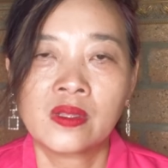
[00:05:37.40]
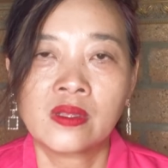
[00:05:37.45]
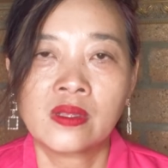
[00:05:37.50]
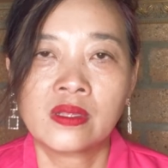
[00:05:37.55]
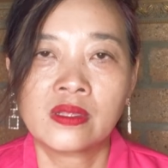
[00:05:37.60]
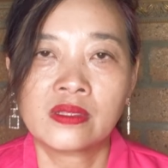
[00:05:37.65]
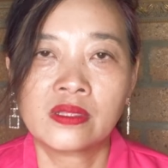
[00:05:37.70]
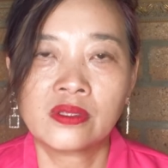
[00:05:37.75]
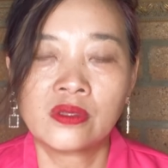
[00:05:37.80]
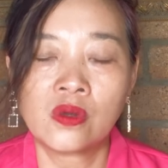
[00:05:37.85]

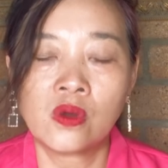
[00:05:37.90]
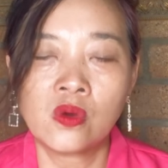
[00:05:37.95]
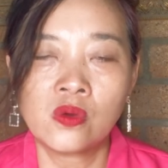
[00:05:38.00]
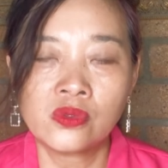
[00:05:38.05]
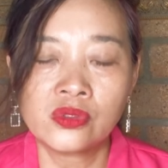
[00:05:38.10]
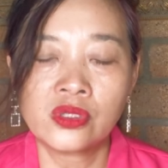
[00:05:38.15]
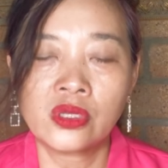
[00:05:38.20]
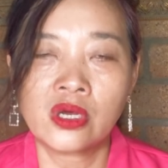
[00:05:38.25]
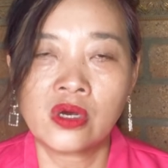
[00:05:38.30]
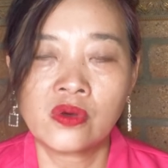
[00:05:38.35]
the
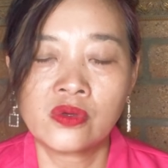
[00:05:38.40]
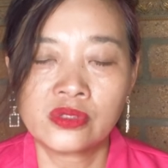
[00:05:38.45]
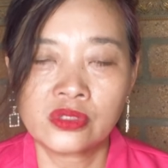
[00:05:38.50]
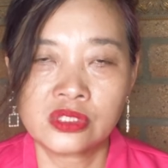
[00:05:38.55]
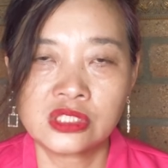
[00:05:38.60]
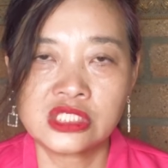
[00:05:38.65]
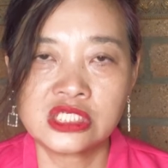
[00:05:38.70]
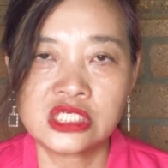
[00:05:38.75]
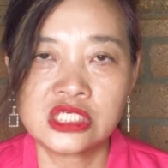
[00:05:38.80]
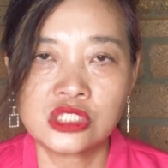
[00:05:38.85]
old all the
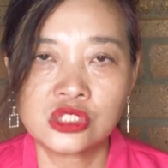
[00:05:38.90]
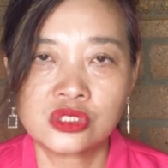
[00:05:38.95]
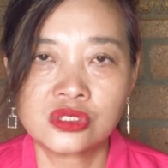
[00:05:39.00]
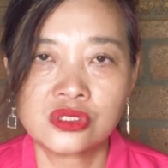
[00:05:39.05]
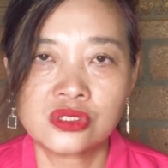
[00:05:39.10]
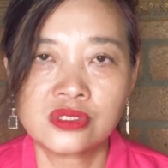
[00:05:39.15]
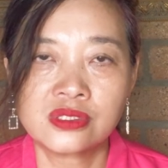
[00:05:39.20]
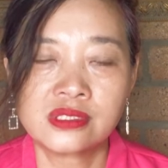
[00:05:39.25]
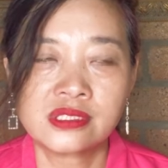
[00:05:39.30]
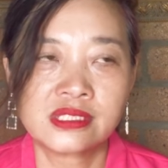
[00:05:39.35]

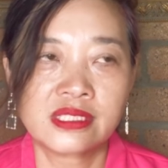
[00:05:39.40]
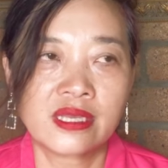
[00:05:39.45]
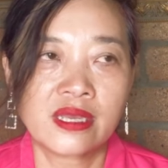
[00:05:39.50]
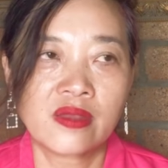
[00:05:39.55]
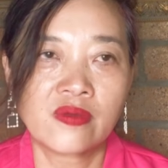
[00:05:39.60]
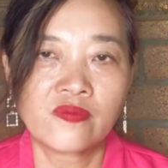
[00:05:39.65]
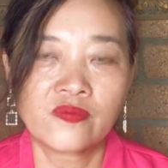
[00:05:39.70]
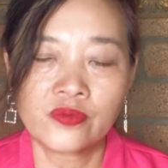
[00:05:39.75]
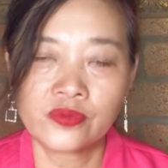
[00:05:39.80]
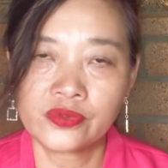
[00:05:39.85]
teachers they are
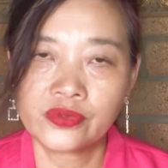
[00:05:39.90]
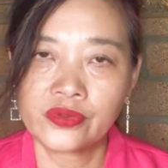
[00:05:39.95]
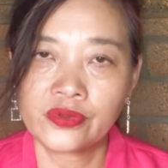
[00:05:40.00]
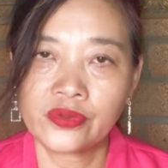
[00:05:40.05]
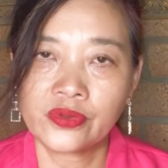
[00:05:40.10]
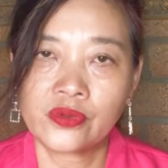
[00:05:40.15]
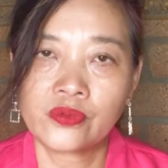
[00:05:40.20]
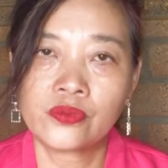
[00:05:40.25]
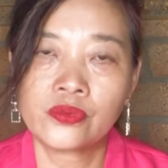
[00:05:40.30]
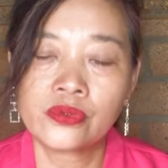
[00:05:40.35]
from
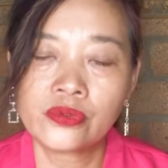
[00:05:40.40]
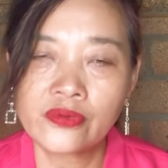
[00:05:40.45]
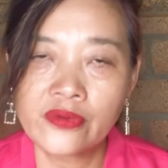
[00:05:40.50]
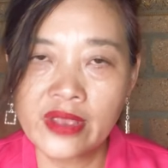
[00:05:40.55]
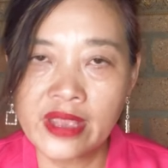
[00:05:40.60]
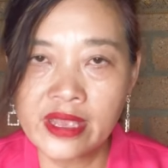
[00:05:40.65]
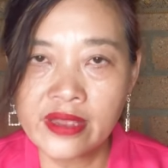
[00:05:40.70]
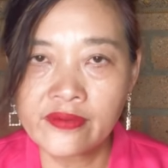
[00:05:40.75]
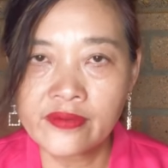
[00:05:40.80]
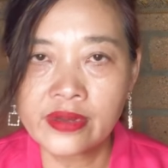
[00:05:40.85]
the rural
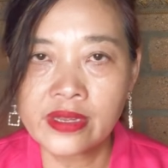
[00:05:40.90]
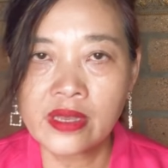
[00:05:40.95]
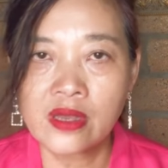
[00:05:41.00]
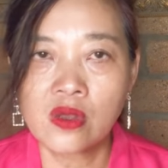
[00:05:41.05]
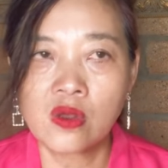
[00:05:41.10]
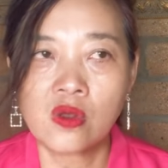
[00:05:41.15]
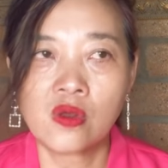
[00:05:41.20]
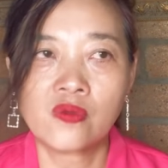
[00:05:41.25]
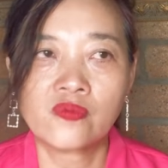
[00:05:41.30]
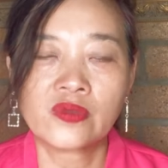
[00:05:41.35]
area
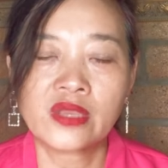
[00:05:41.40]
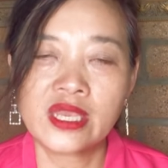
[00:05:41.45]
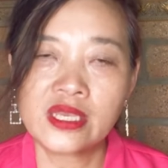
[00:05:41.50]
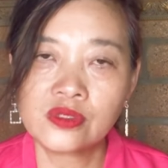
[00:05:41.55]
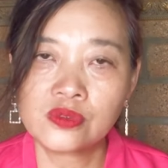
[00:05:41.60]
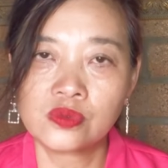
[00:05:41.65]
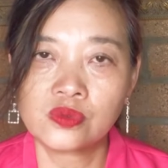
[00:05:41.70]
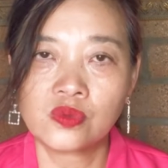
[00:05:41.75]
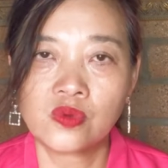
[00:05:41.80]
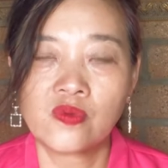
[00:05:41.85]
of K to
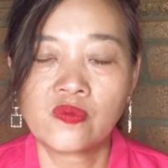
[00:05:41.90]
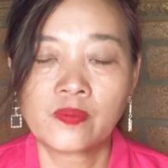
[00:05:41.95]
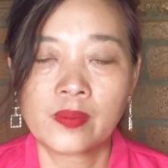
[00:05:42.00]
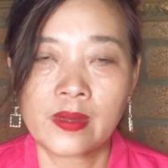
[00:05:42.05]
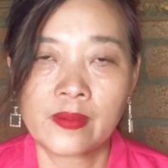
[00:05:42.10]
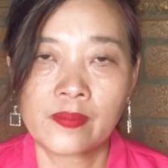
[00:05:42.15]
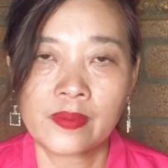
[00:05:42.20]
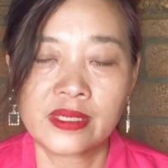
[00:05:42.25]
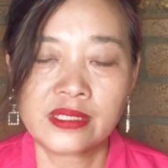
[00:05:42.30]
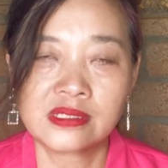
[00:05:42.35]
12
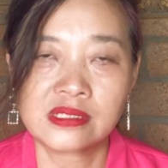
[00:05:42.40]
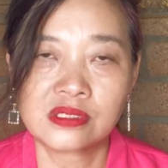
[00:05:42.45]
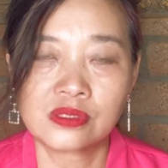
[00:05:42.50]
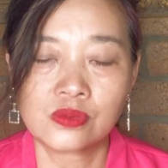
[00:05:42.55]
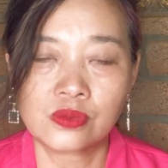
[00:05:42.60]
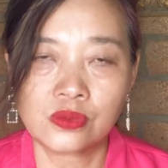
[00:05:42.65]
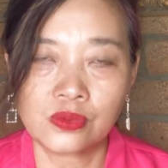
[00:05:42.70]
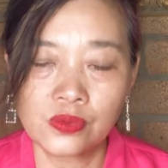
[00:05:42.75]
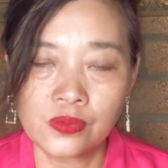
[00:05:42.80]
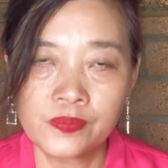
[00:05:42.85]
public
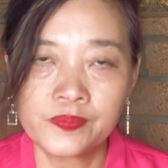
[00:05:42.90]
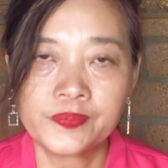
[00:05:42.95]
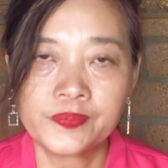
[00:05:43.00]
school